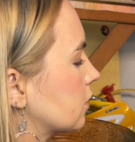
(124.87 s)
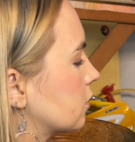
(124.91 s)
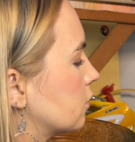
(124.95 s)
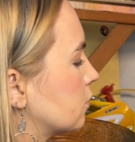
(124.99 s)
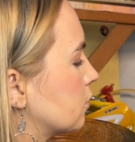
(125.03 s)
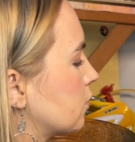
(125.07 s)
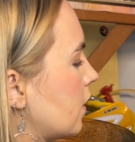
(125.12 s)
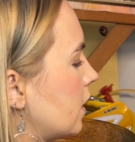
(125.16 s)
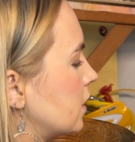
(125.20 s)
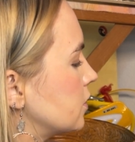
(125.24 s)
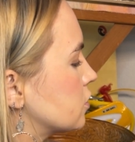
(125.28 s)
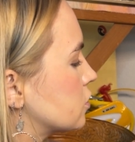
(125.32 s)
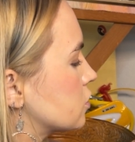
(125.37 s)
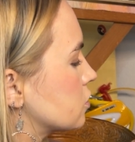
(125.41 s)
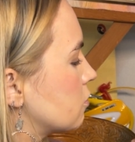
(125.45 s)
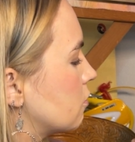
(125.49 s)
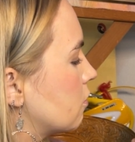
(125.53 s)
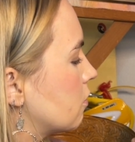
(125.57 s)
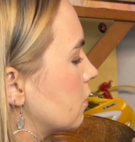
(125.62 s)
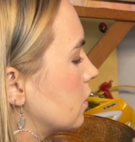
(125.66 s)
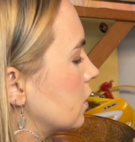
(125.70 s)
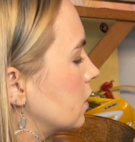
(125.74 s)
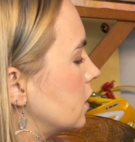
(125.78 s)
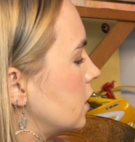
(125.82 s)
crunch
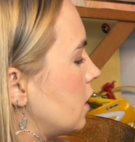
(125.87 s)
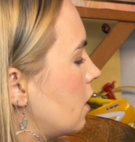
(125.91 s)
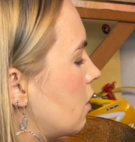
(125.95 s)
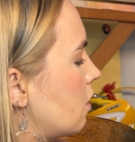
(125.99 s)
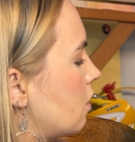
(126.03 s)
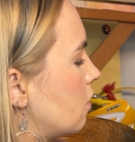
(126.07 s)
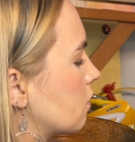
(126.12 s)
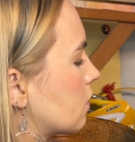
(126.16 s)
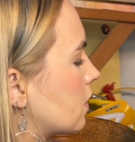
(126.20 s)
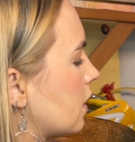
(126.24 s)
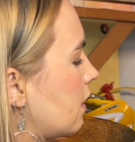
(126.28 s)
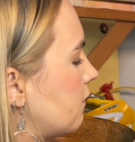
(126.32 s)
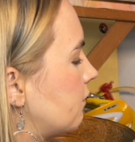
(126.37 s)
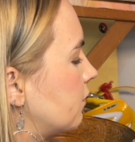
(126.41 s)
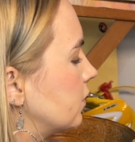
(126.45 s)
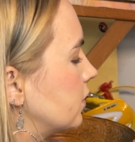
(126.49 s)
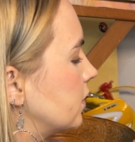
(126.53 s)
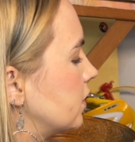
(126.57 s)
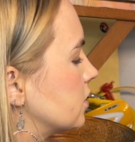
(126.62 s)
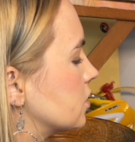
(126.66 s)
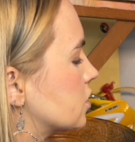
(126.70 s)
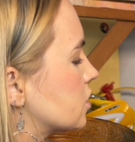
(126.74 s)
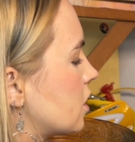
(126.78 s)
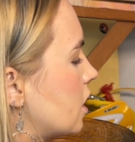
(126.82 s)
Oreo covered
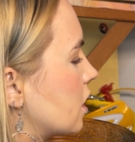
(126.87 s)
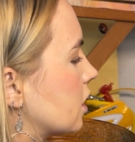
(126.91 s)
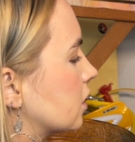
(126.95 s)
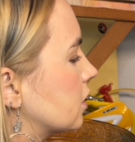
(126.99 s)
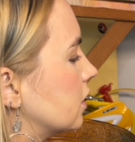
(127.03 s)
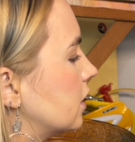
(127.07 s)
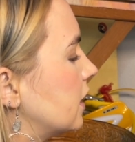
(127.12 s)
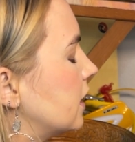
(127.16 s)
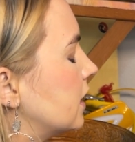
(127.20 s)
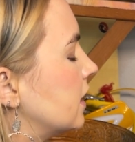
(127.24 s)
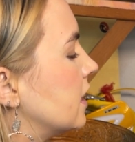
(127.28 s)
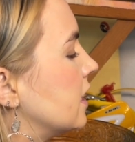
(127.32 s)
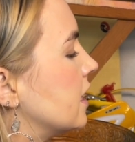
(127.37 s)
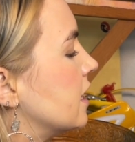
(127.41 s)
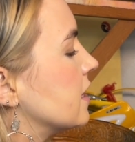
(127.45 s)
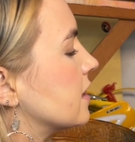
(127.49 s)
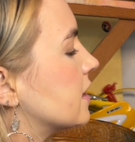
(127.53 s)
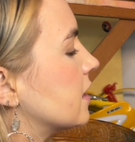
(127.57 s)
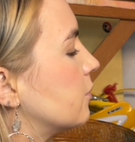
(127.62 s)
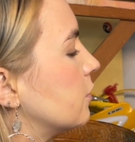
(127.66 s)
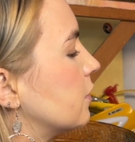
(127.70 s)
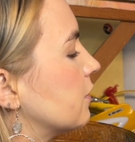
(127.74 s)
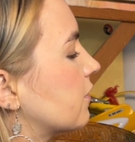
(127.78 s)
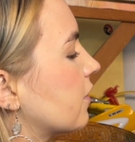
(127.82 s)
in chocolate.
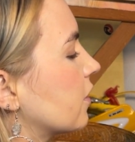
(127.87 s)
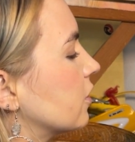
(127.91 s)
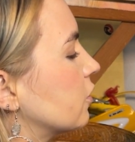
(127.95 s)
Then we've got